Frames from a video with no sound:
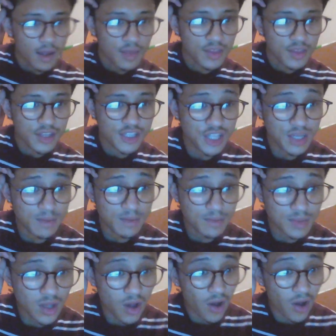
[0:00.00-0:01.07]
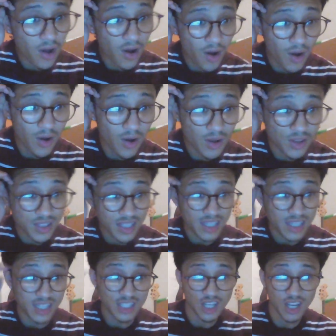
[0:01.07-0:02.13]
The chimps all did a
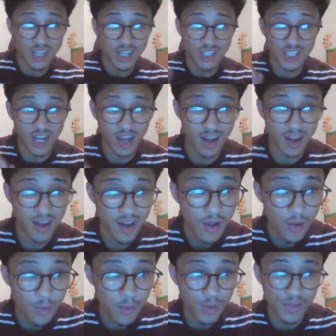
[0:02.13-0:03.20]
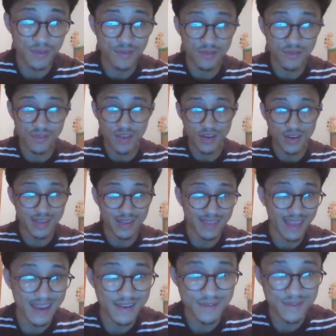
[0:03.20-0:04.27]
cha-cha with a very
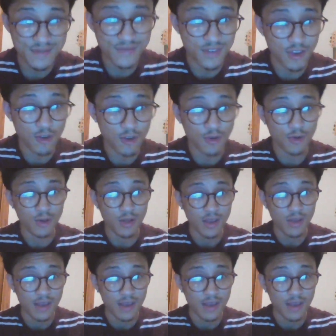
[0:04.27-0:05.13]
Latin feel,